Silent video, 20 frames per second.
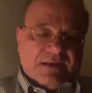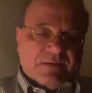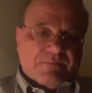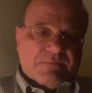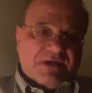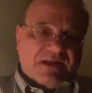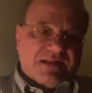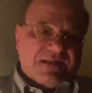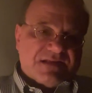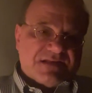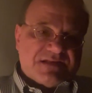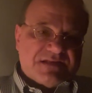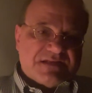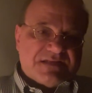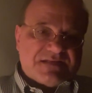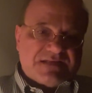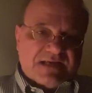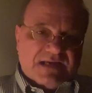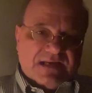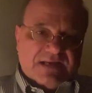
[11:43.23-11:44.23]
But this is
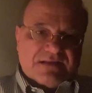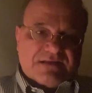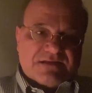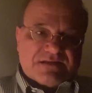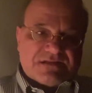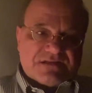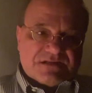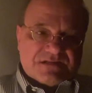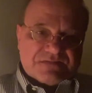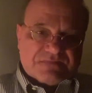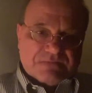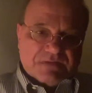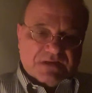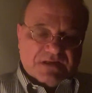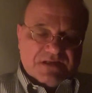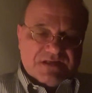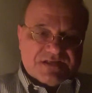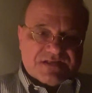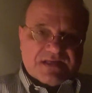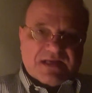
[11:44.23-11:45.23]
sad. This is
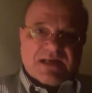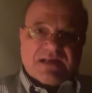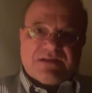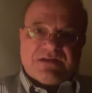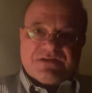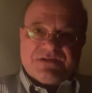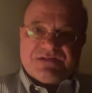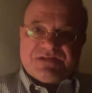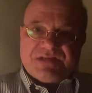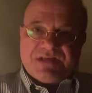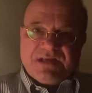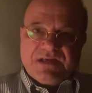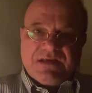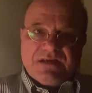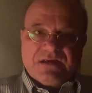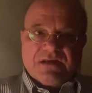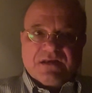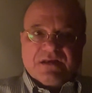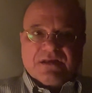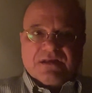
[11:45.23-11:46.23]
really sad to
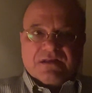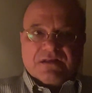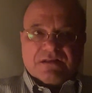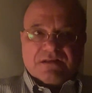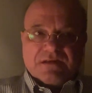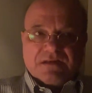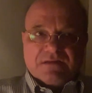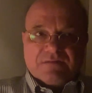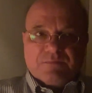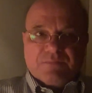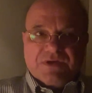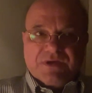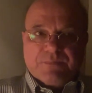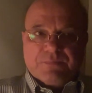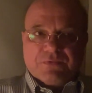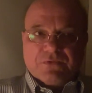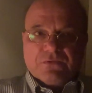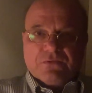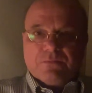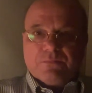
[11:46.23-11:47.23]
see that
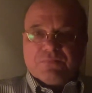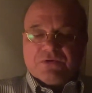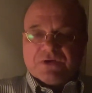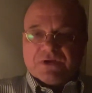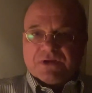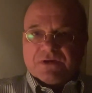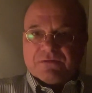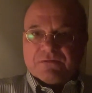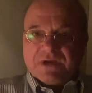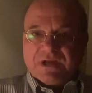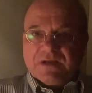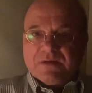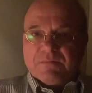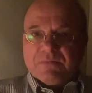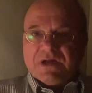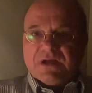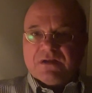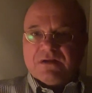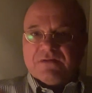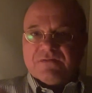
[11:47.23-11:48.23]
people who put a great
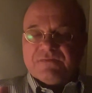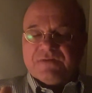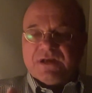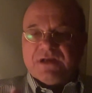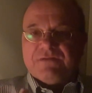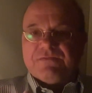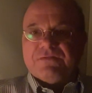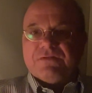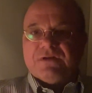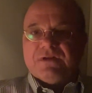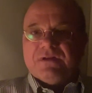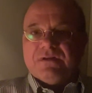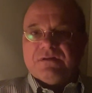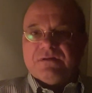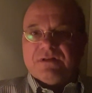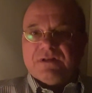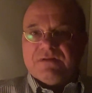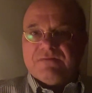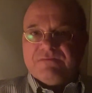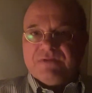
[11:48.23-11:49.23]
amount of effort into
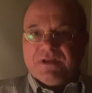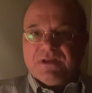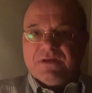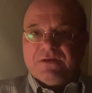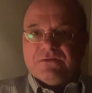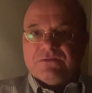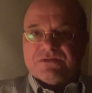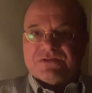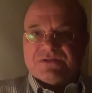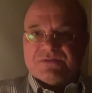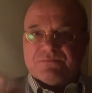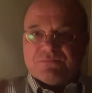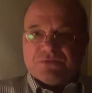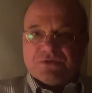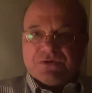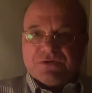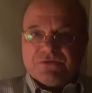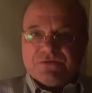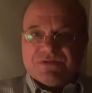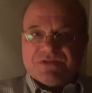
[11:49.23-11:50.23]
their videos and
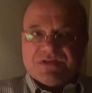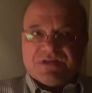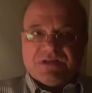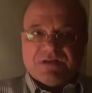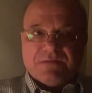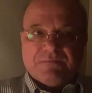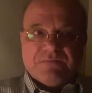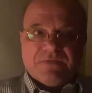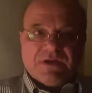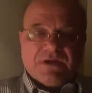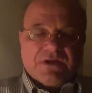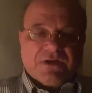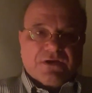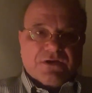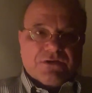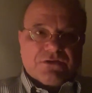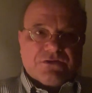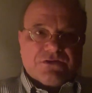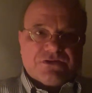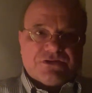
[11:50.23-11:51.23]
producing them
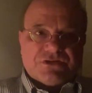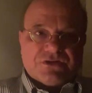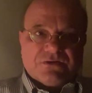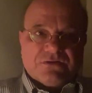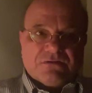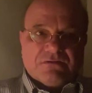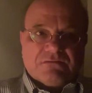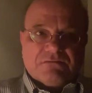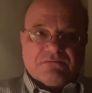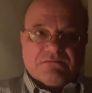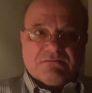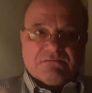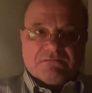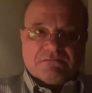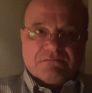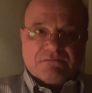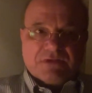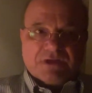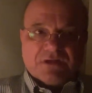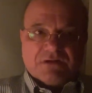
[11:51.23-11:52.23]
to show,
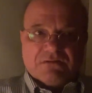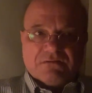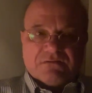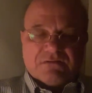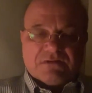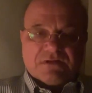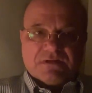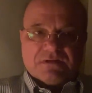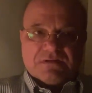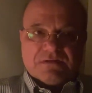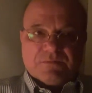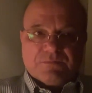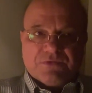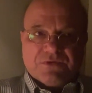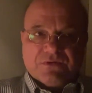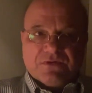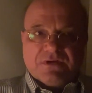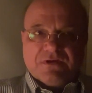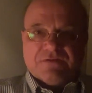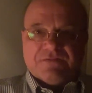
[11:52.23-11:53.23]
you know, the
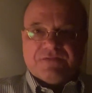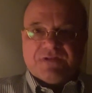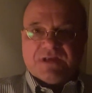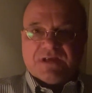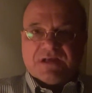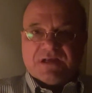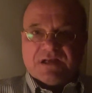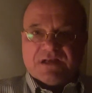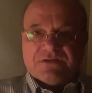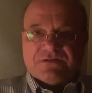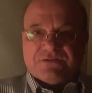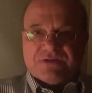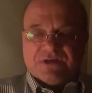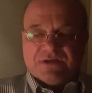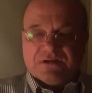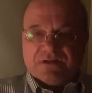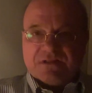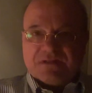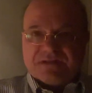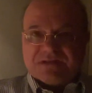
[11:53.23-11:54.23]
beauty of their country,
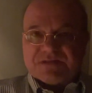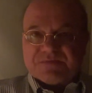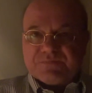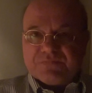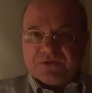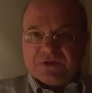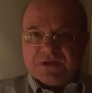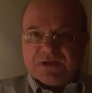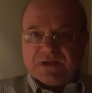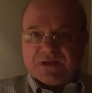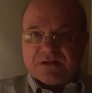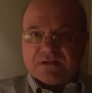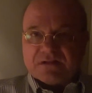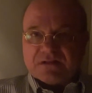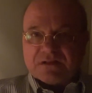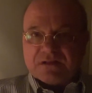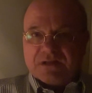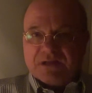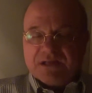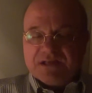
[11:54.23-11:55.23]
not this
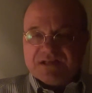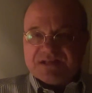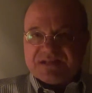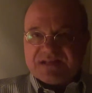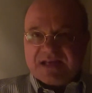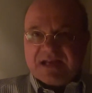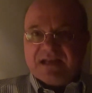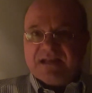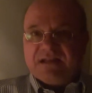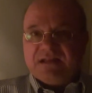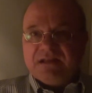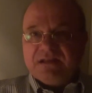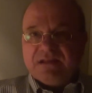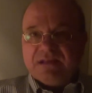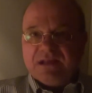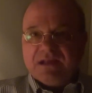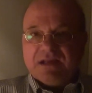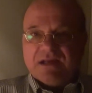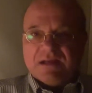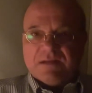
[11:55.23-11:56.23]
political insanity
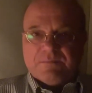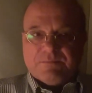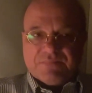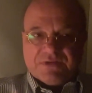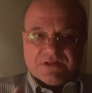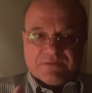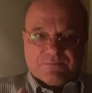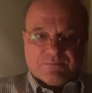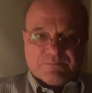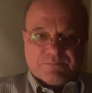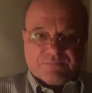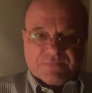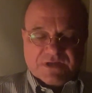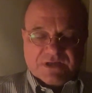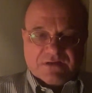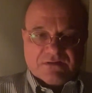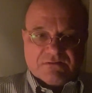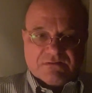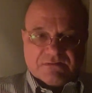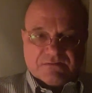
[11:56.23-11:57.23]
they got, but,
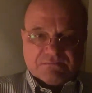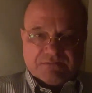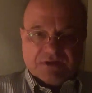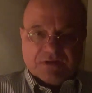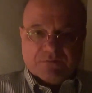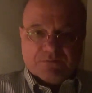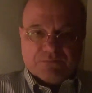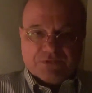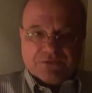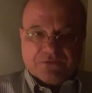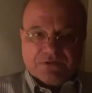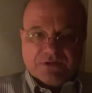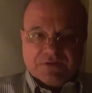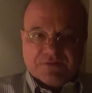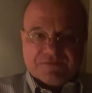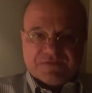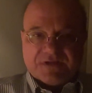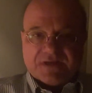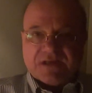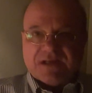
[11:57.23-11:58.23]
you know, the real beauty
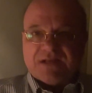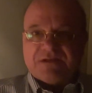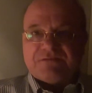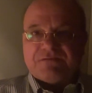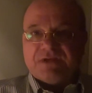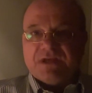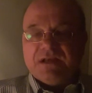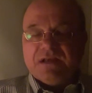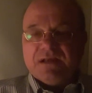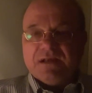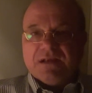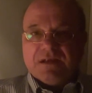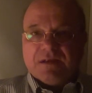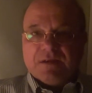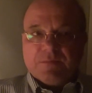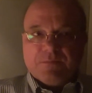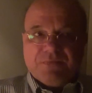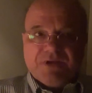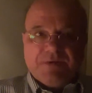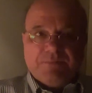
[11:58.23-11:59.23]
of the country,
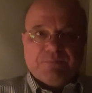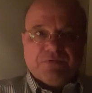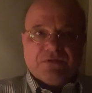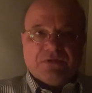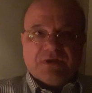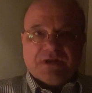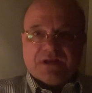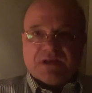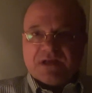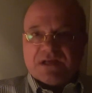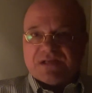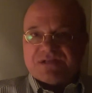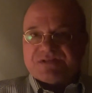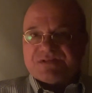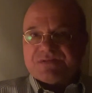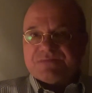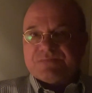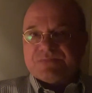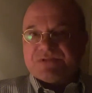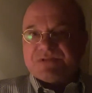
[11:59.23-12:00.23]
people and
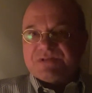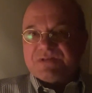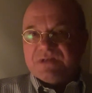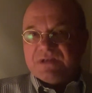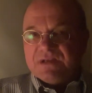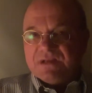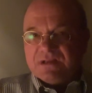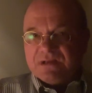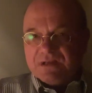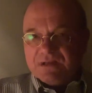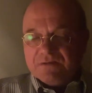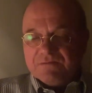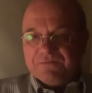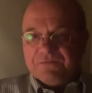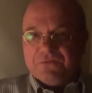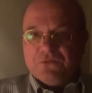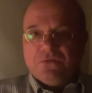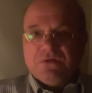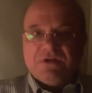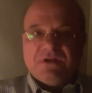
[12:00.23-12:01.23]
customs and
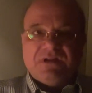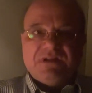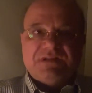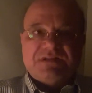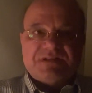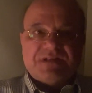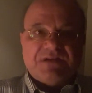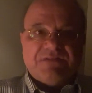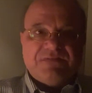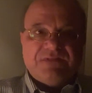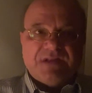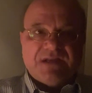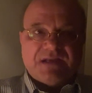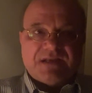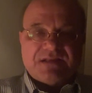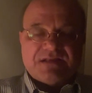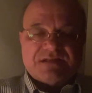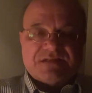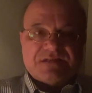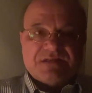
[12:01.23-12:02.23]
food and stuff
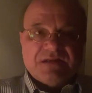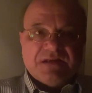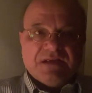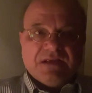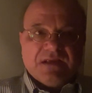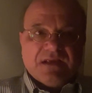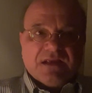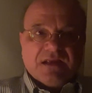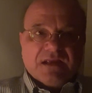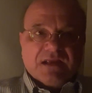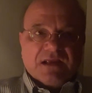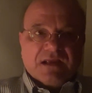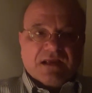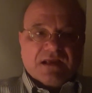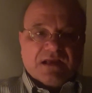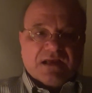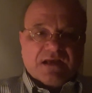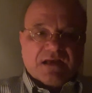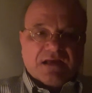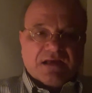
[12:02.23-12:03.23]
like this.
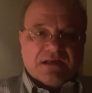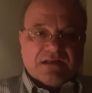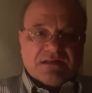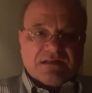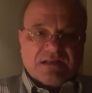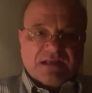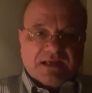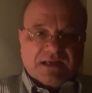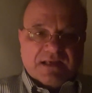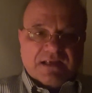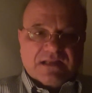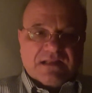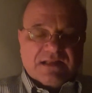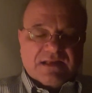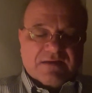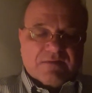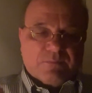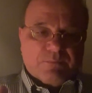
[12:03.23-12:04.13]
They get now